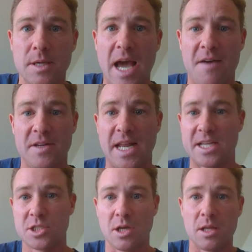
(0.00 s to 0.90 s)
having a
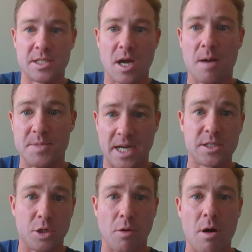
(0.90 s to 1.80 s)
solid object,
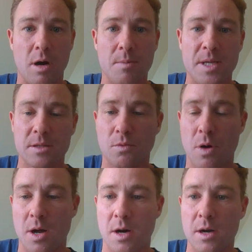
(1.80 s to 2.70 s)
your arm, in the
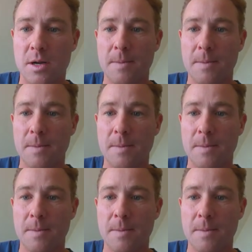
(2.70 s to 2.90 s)
water,